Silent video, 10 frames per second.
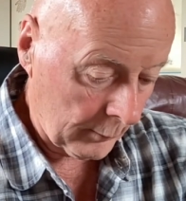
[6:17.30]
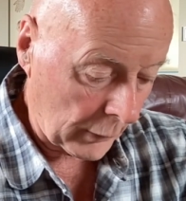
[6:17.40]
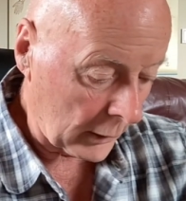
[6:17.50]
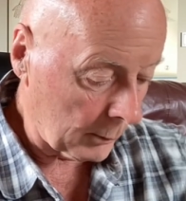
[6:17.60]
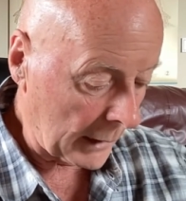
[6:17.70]

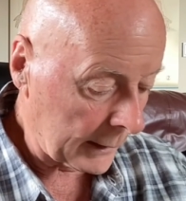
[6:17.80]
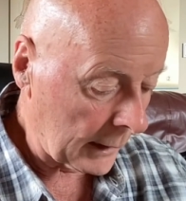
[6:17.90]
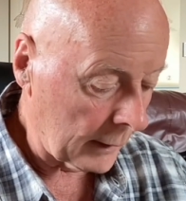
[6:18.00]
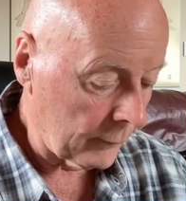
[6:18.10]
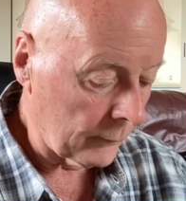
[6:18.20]
part of my
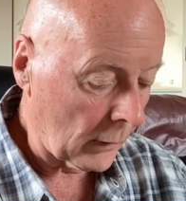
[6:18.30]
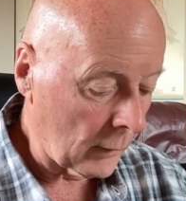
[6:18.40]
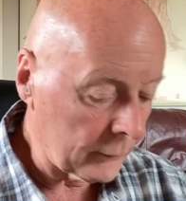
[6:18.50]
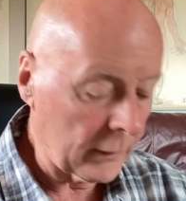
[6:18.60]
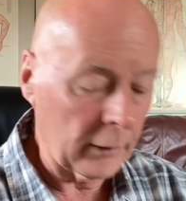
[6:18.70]
kit
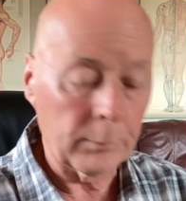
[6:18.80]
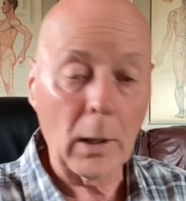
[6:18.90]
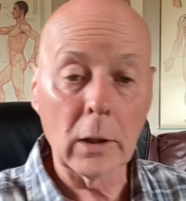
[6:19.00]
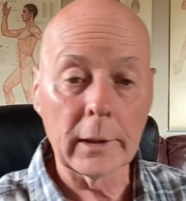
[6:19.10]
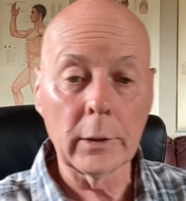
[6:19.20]
involves these
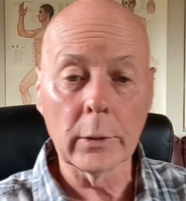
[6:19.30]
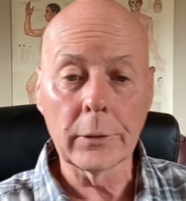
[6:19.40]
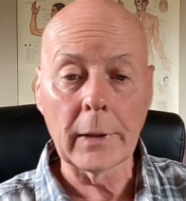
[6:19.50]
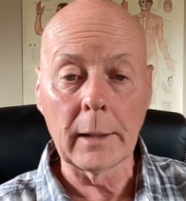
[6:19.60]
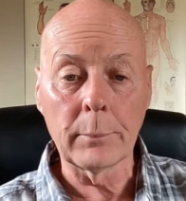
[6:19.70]

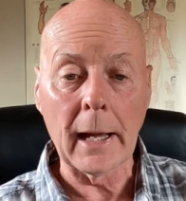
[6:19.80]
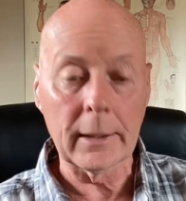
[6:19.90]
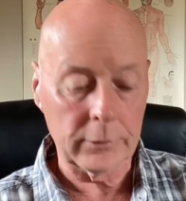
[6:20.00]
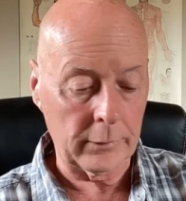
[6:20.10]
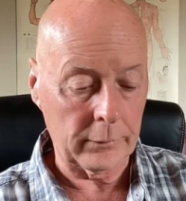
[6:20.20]
polyurethane
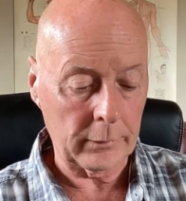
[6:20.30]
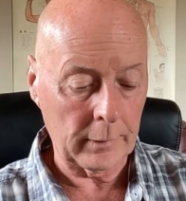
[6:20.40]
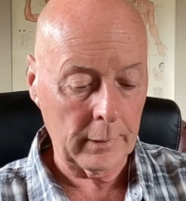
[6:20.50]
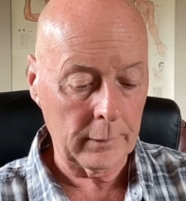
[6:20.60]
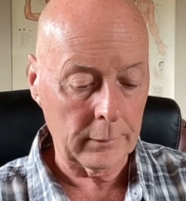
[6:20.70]
patches,
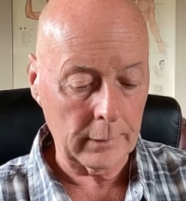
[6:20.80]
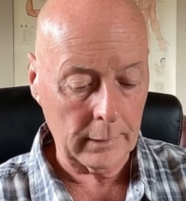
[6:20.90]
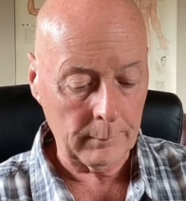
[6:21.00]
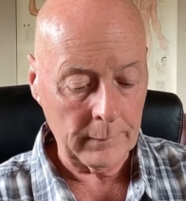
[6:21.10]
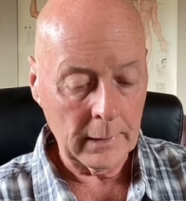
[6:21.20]

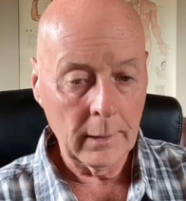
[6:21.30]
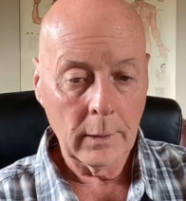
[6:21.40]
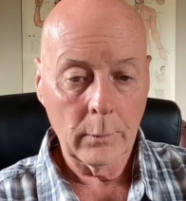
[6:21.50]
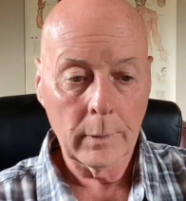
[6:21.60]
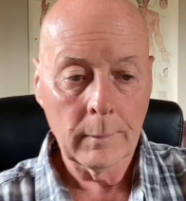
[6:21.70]
and
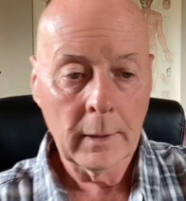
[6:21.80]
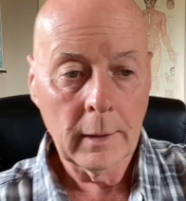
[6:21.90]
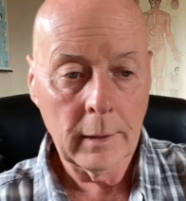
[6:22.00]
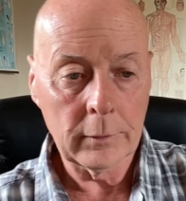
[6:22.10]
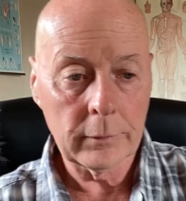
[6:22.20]

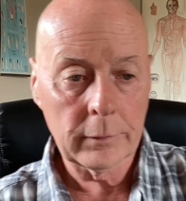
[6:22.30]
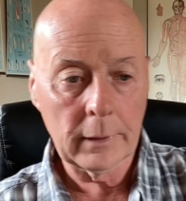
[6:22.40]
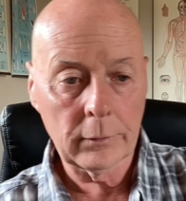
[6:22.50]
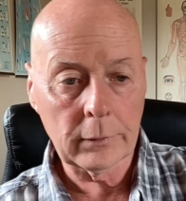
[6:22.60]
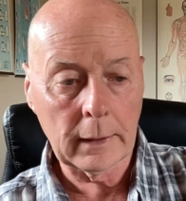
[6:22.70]
it's
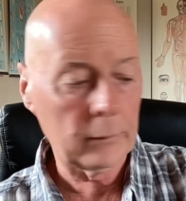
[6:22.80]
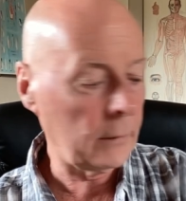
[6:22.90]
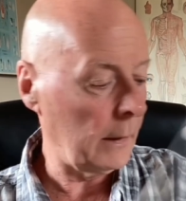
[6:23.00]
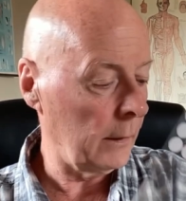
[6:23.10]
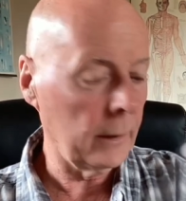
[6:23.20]
these things
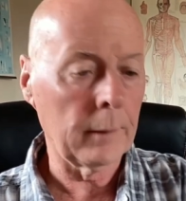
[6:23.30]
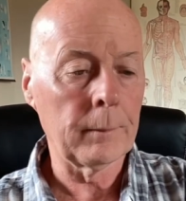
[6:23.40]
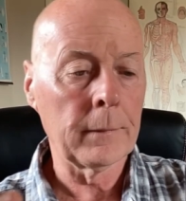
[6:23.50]
here,